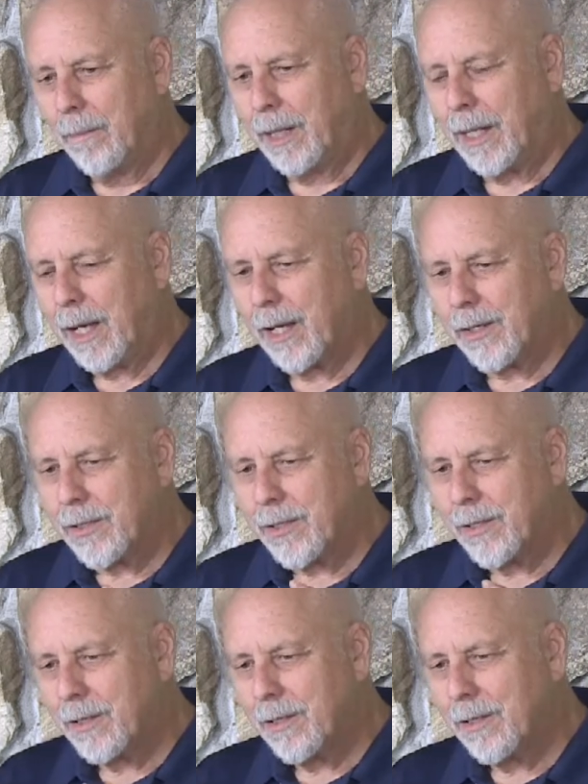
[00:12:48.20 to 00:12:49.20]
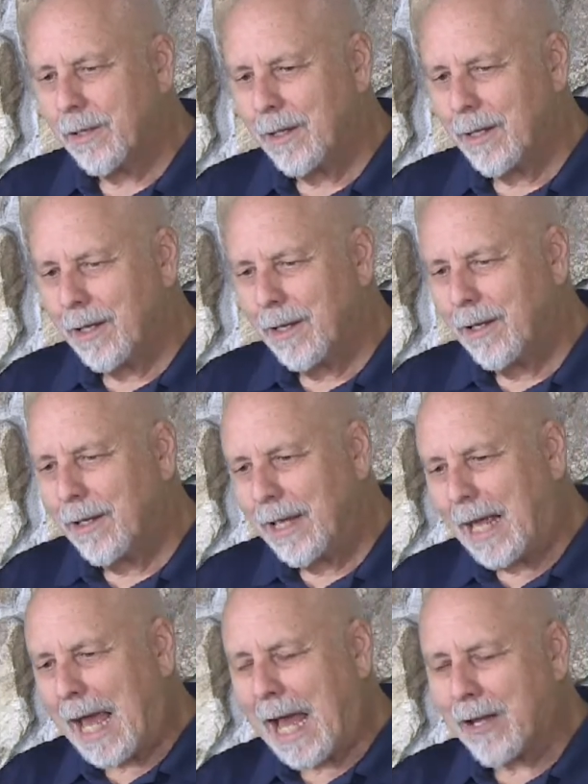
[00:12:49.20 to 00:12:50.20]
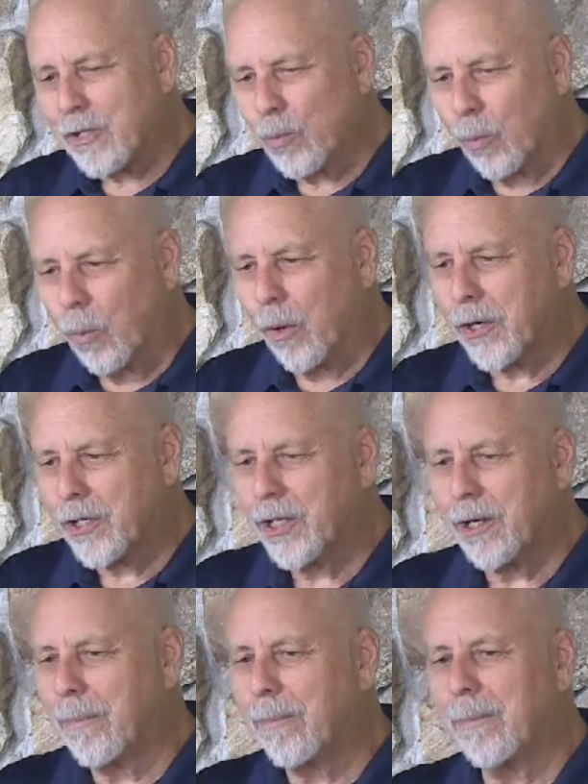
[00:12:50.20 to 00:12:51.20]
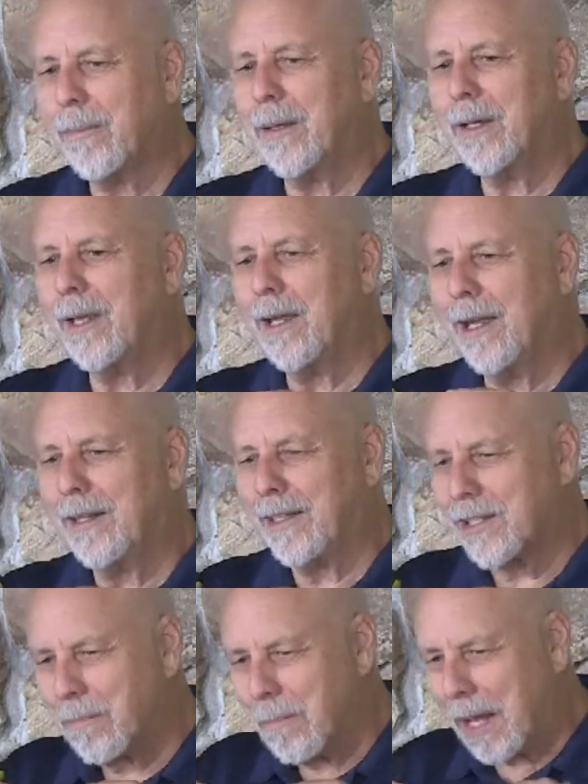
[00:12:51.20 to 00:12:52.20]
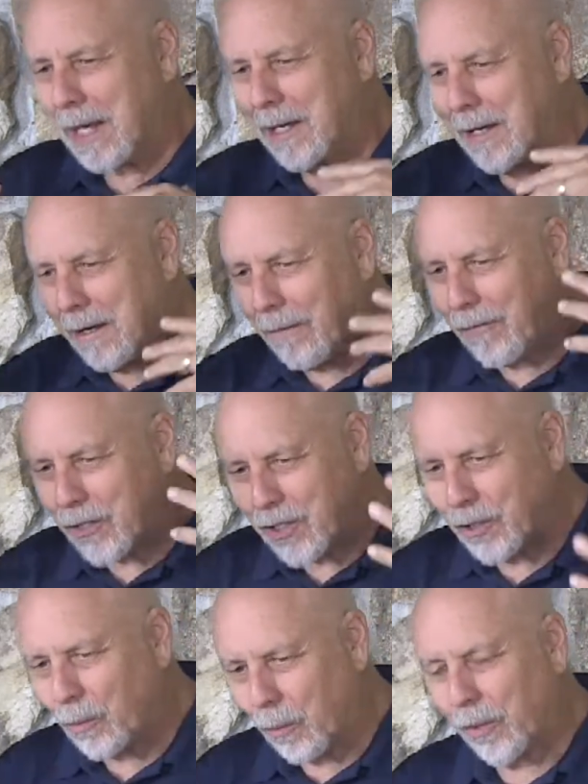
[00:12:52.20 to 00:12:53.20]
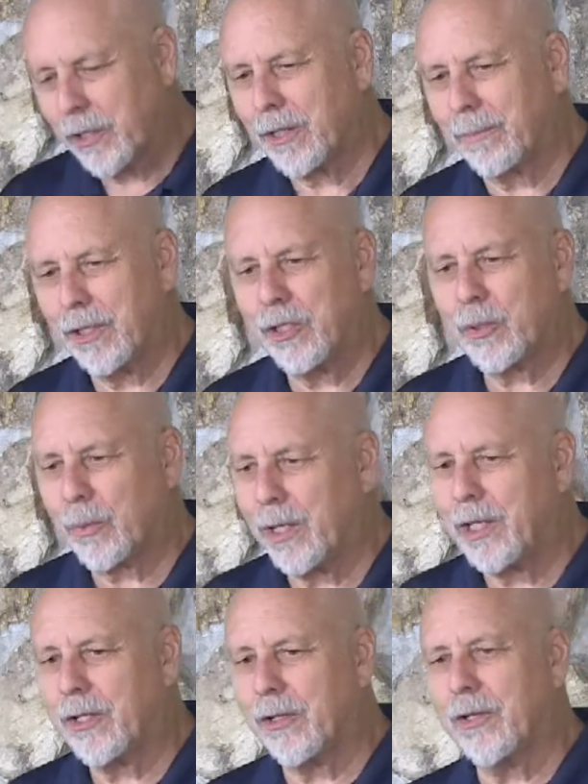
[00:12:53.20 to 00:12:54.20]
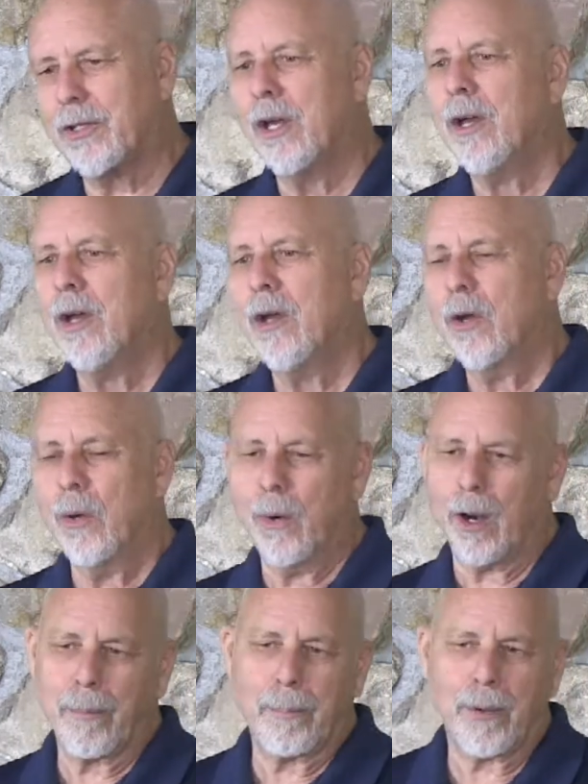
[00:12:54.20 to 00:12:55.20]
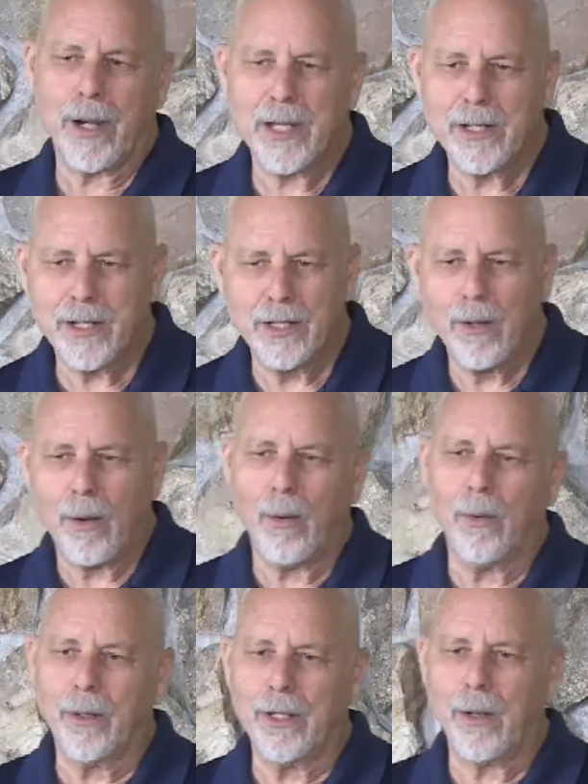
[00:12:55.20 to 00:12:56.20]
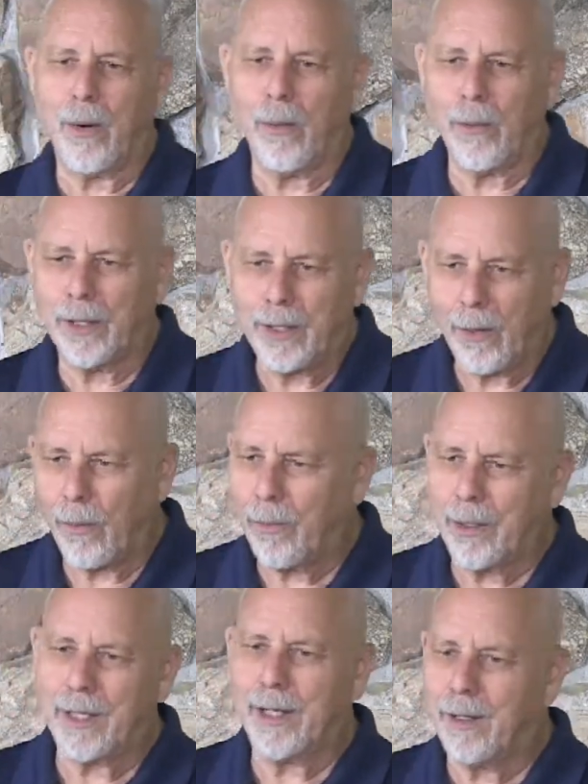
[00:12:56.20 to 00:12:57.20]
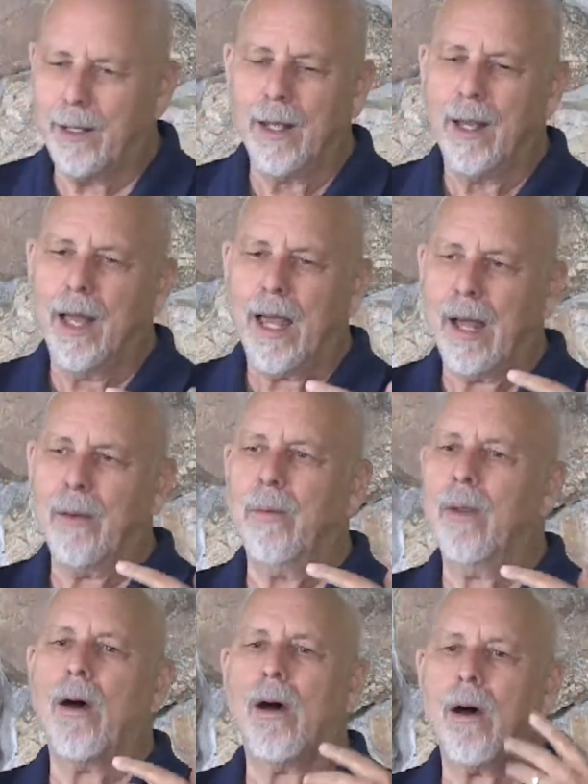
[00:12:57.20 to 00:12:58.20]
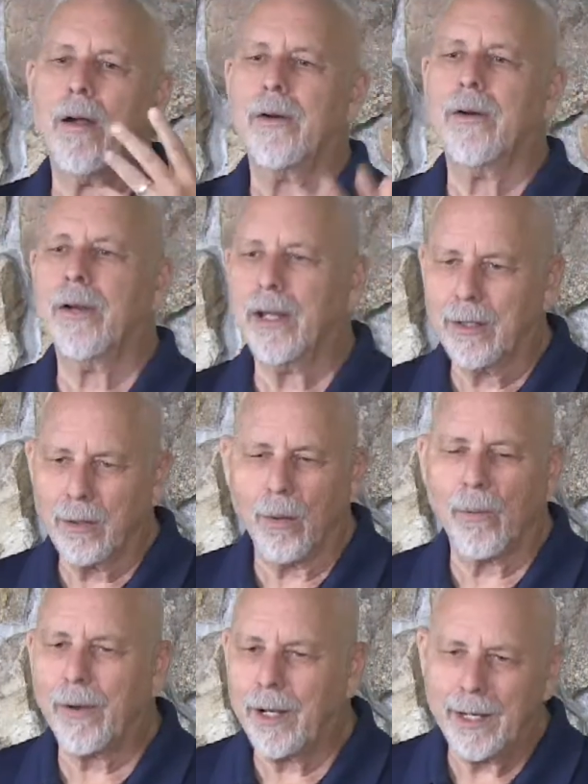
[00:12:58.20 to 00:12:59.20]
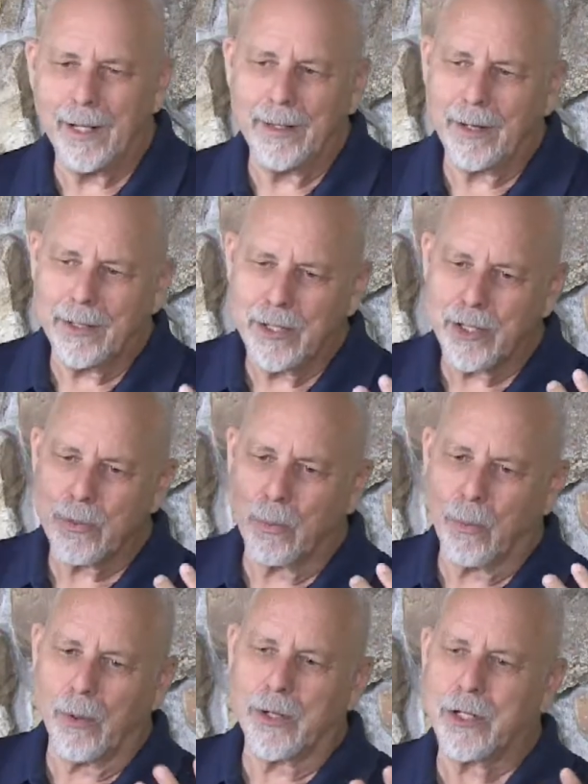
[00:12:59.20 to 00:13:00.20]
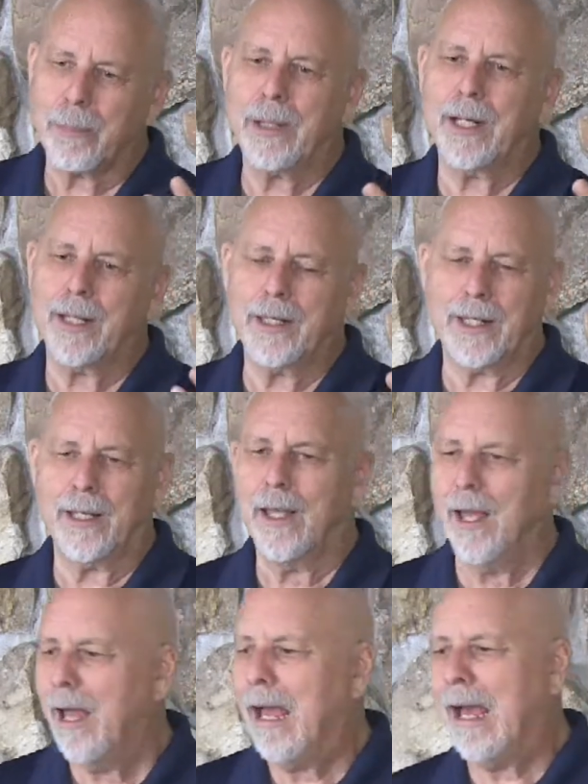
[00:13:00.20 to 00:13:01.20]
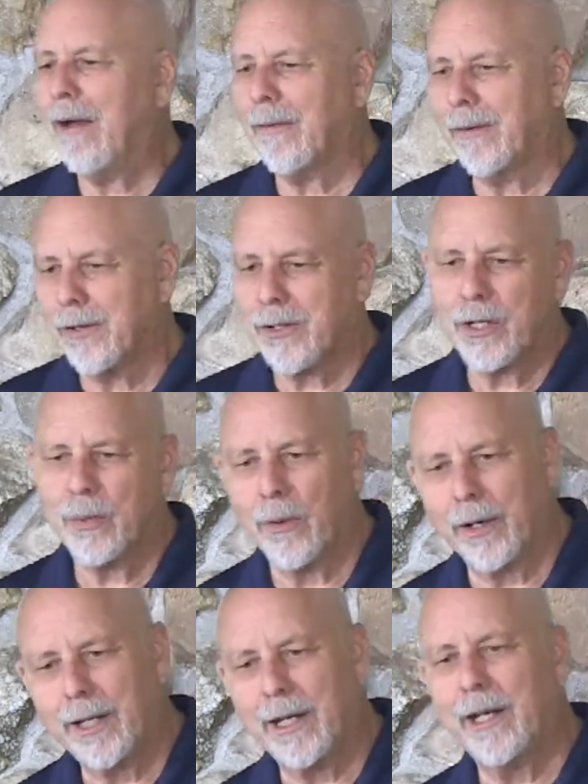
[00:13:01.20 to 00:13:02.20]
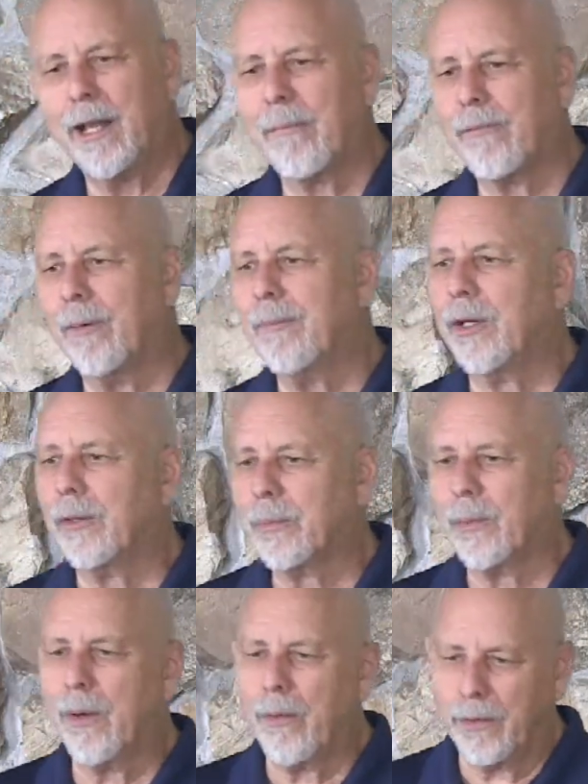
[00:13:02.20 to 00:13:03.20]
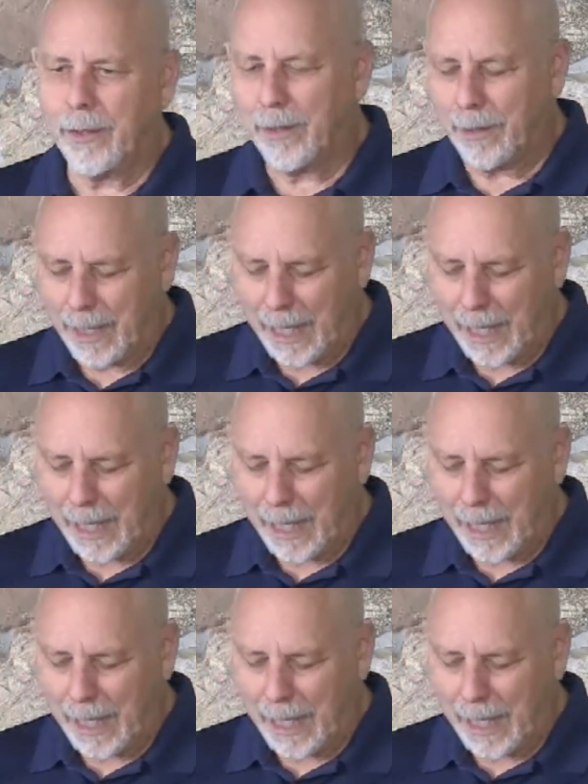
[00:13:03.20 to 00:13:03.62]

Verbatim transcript: because as worship this magnificent worship, these creatures who are praising holy, holy, holy, and, and honor and glory, and they're just worshiping, and the elders who are getting up from their throne and